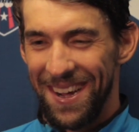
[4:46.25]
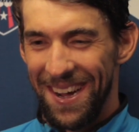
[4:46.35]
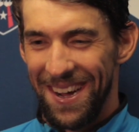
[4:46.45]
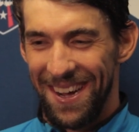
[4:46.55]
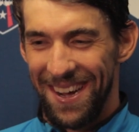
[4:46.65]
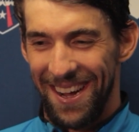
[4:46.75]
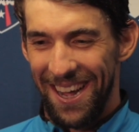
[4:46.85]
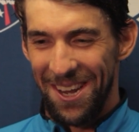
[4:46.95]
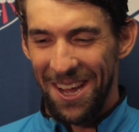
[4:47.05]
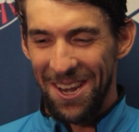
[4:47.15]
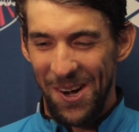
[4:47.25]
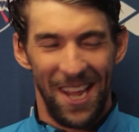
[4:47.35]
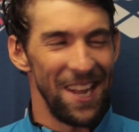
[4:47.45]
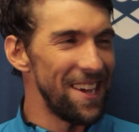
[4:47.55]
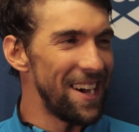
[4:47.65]
Uh, I, I, know I
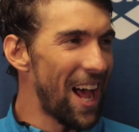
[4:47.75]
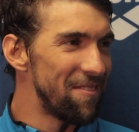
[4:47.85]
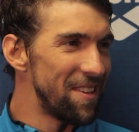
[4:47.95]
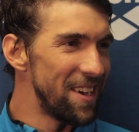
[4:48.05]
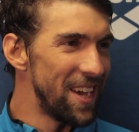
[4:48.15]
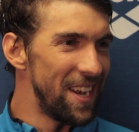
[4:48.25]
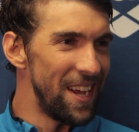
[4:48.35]
get a lot out of it, and,